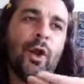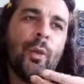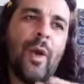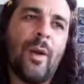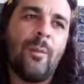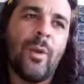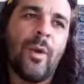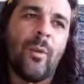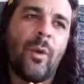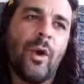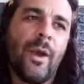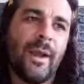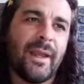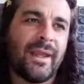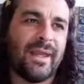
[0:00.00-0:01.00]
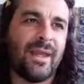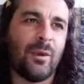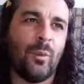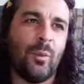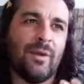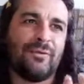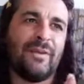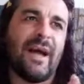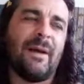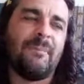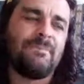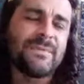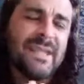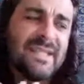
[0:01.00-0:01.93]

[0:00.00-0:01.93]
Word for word: when we're working with that,